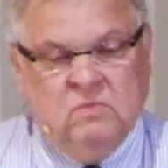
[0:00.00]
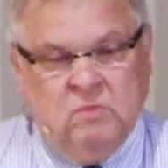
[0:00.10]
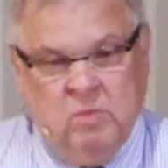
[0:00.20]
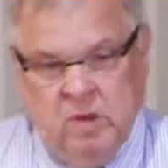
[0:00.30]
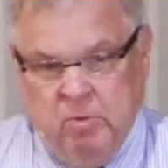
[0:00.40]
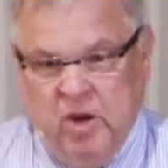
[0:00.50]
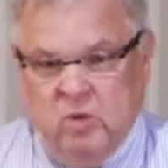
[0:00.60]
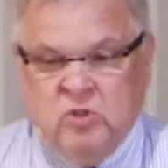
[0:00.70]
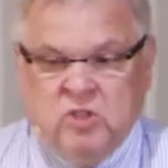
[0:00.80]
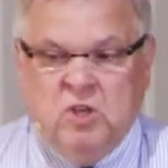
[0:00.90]
My buddy
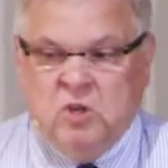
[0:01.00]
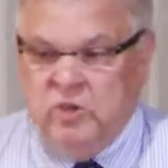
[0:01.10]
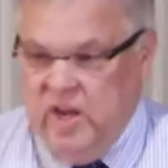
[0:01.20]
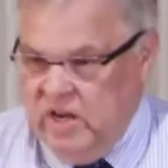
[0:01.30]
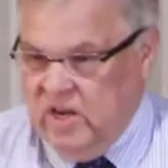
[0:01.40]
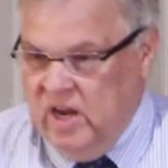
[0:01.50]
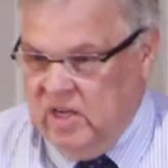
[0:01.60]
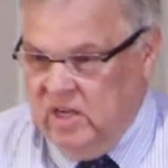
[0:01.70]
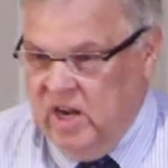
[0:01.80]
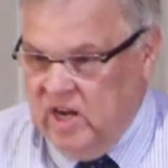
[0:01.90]
was killed that night
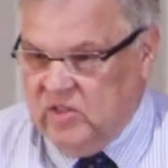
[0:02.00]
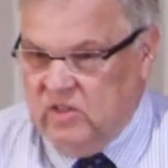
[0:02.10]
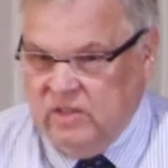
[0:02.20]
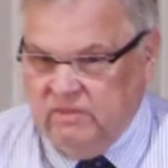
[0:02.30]
in an accident.